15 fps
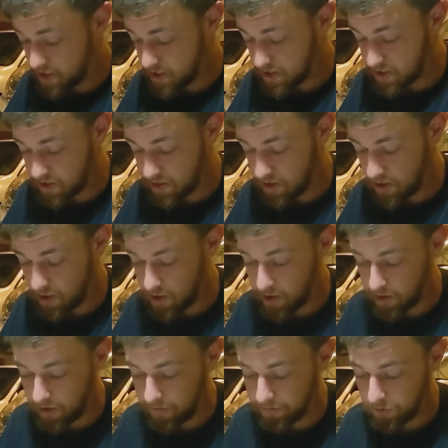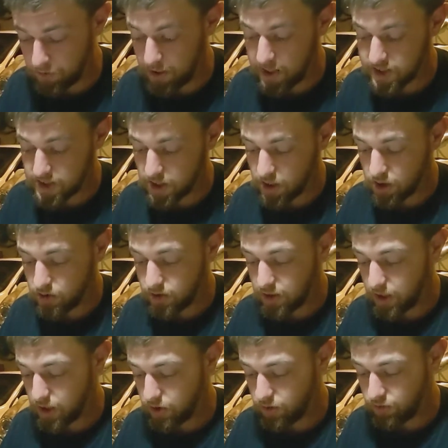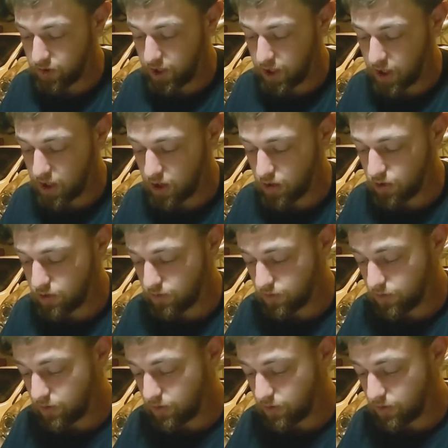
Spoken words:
this a few days ago in the other video.